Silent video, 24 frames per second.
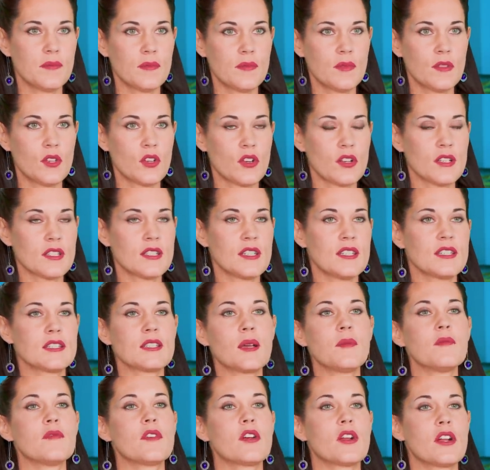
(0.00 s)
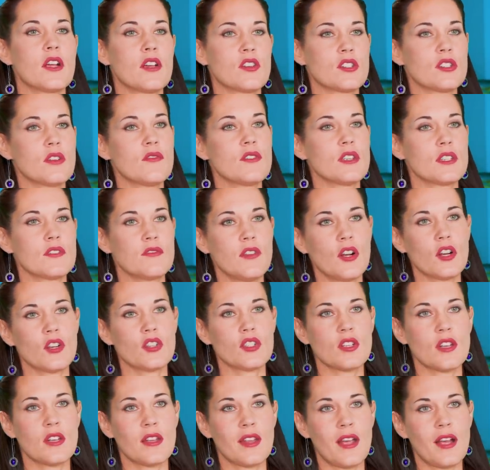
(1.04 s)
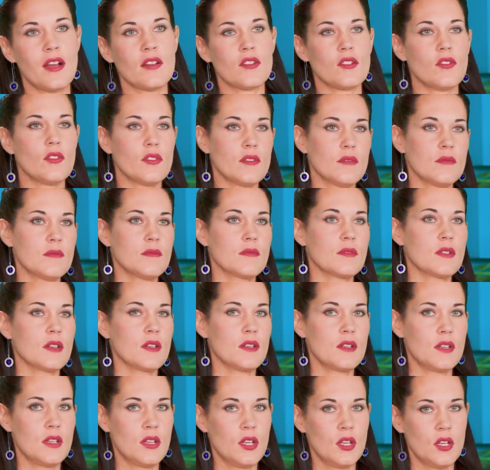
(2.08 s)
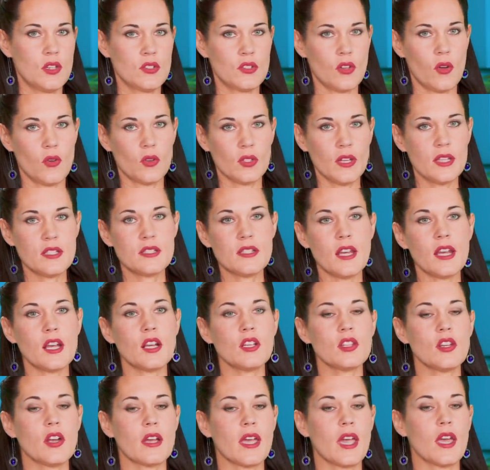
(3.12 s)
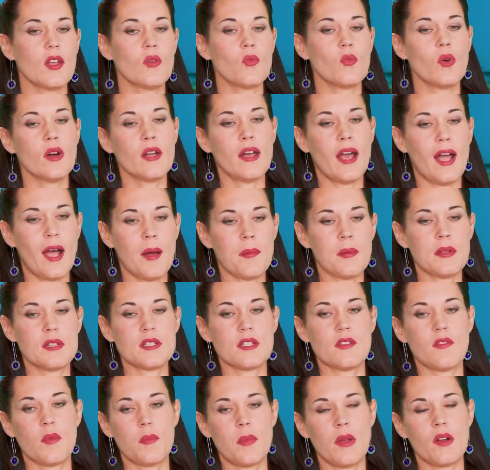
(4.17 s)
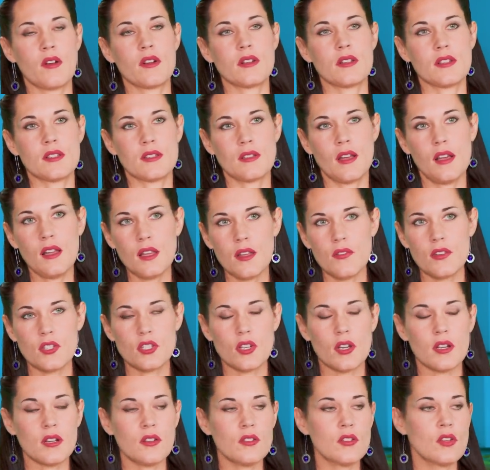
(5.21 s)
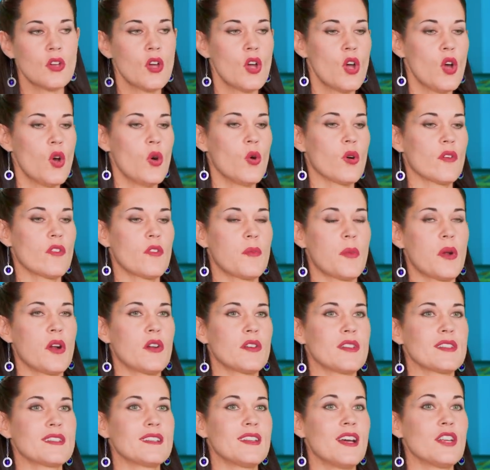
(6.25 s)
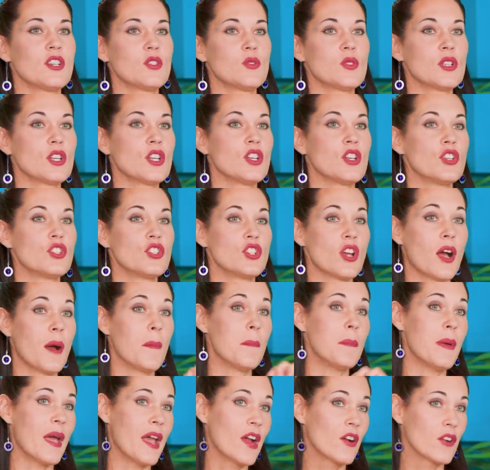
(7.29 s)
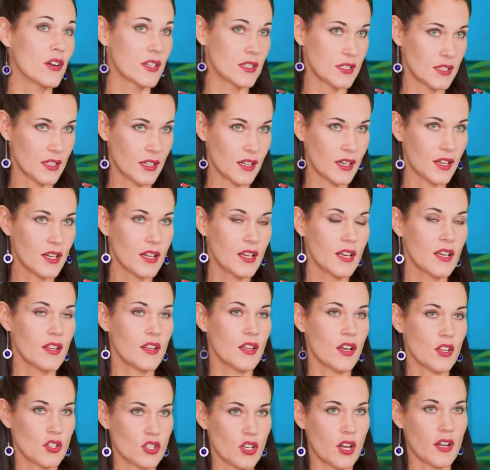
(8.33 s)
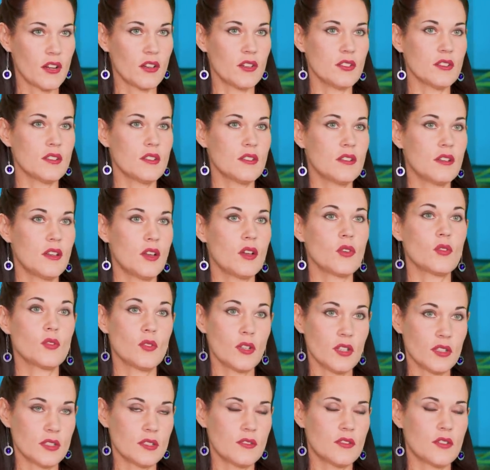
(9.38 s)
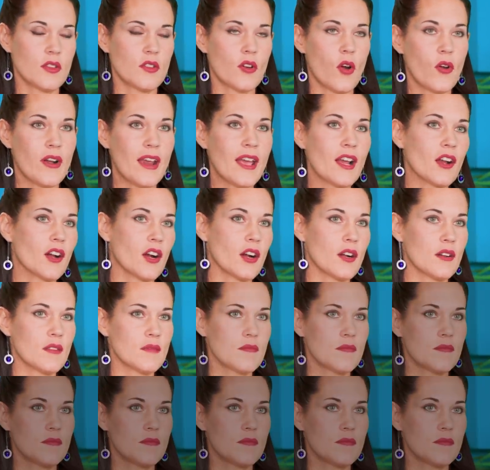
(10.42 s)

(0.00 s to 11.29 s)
You're going to see some variation of dysfunction in the adult. So let's take a look at what happens if a parent does not love a child or if a parent does not do a good job parenting a child relative to their own anger.